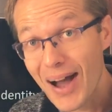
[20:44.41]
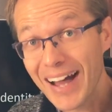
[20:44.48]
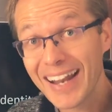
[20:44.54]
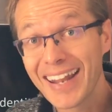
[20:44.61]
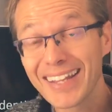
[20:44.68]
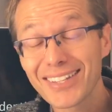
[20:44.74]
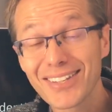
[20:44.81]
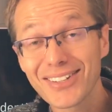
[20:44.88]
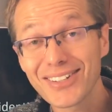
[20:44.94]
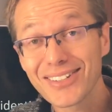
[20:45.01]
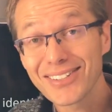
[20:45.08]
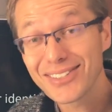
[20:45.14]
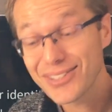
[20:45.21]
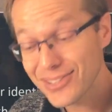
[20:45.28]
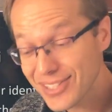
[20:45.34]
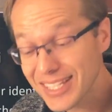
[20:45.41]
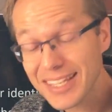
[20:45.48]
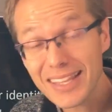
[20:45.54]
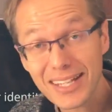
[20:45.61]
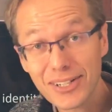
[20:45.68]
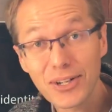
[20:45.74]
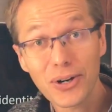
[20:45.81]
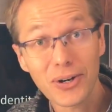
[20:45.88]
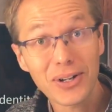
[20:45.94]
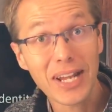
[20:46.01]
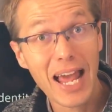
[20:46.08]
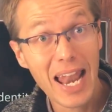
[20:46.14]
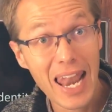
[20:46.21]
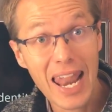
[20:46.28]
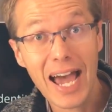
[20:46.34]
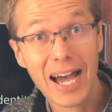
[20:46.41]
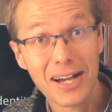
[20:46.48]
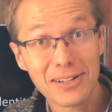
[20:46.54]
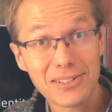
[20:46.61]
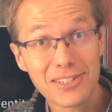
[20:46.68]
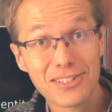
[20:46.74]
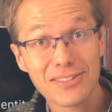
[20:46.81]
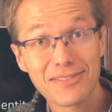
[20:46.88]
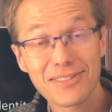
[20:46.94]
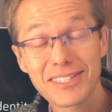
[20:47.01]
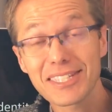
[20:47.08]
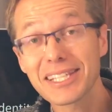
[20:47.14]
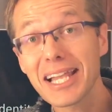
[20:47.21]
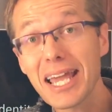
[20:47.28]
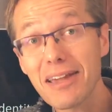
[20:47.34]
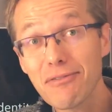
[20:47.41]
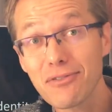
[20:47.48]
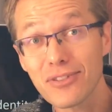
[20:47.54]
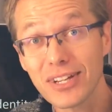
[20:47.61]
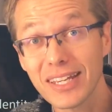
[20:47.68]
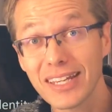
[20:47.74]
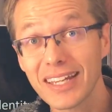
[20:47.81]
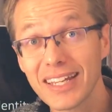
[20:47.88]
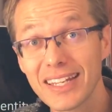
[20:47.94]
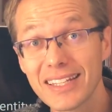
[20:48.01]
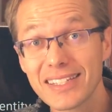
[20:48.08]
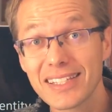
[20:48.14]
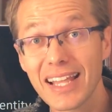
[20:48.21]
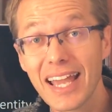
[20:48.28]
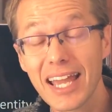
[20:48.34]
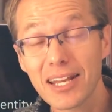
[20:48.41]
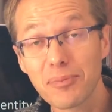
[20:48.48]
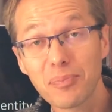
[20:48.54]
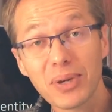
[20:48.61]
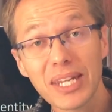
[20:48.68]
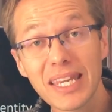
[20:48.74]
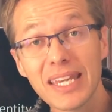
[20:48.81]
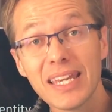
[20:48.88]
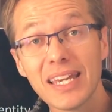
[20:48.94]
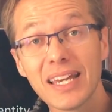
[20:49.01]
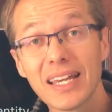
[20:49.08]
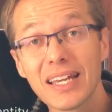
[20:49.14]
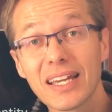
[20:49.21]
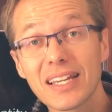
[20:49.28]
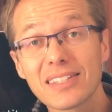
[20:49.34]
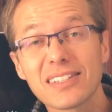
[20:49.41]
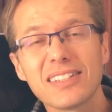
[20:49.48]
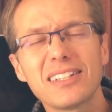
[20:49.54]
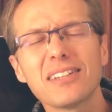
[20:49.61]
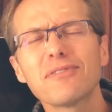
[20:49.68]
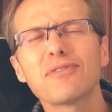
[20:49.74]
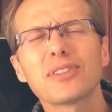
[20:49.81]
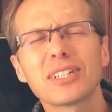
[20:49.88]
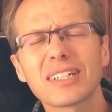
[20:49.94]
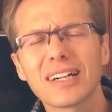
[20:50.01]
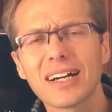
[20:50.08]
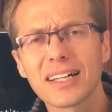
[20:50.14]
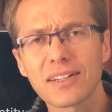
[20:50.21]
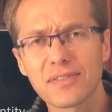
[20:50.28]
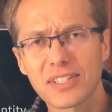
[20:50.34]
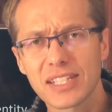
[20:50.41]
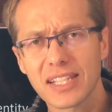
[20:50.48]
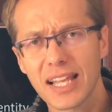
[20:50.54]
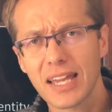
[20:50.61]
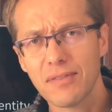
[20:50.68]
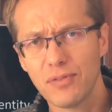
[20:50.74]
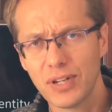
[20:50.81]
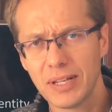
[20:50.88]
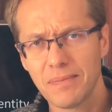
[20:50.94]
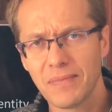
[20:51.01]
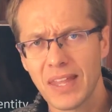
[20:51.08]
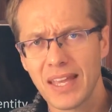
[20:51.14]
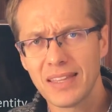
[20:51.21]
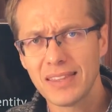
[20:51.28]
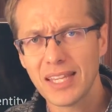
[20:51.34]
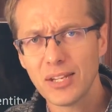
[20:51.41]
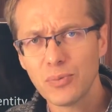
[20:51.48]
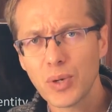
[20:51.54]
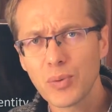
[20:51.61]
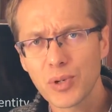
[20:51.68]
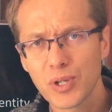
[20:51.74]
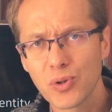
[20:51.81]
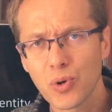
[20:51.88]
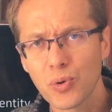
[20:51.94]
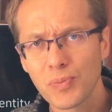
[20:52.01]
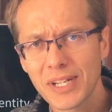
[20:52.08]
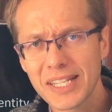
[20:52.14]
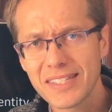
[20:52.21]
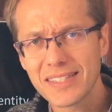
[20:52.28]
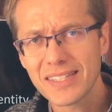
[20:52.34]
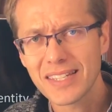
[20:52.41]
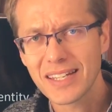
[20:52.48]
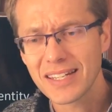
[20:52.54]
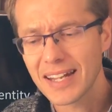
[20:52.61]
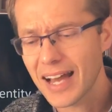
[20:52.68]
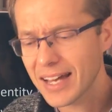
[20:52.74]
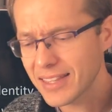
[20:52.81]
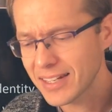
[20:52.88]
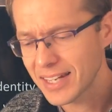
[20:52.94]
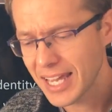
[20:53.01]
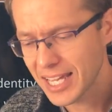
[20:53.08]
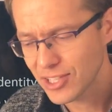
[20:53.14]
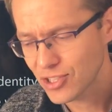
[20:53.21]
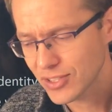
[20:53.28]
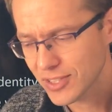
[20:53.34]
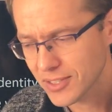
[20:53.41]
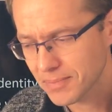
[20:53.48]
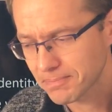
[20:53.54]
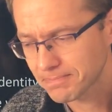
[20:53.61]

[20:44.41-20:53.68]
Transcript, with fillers: one to, to see that God allows slavery in his land, but he, it's a different kind of slavery than we would normally see in other nations.